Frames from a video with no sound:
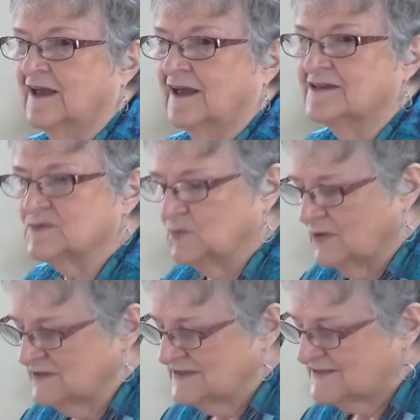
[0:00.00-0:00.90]
As
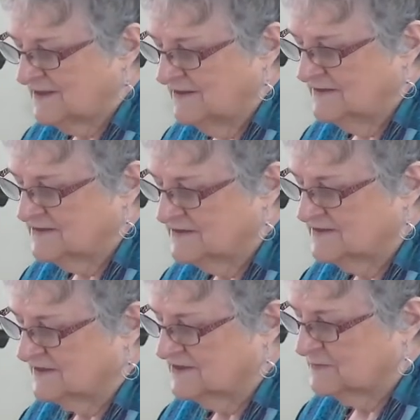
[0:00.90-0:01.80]
one
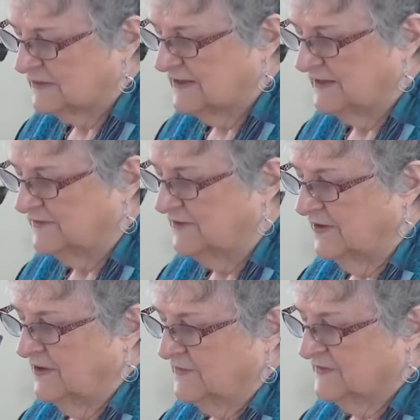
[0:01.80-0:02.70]
scientist explained,
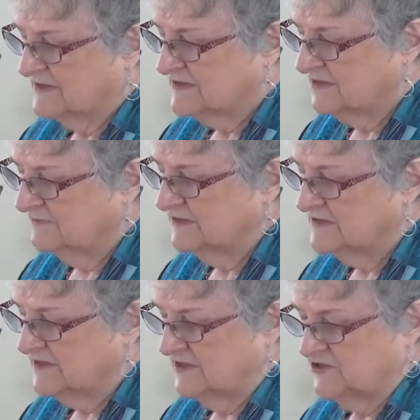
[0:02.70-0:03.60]
the
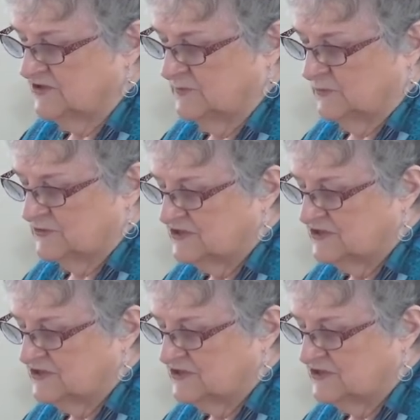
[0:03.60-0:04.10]
civilization